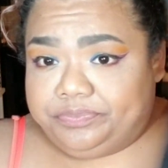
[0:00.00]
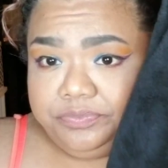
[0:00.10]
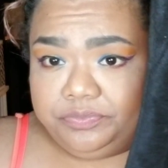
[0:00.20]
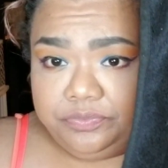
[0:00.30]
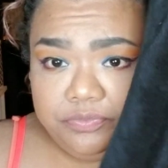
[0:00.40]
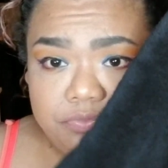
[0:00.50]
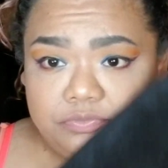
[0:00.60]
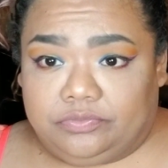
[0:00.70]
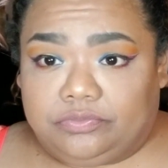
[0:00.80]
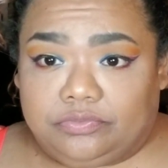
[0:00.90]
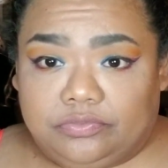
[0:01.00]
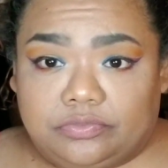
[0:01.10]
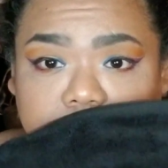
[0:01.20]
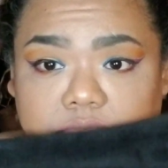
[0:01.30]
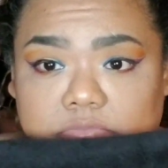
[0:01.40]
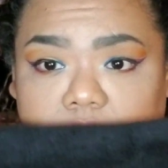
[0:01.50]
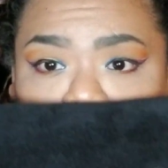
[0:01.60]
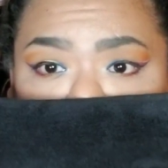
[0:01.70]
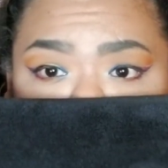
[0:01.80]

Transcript: No one is speaking in this clip.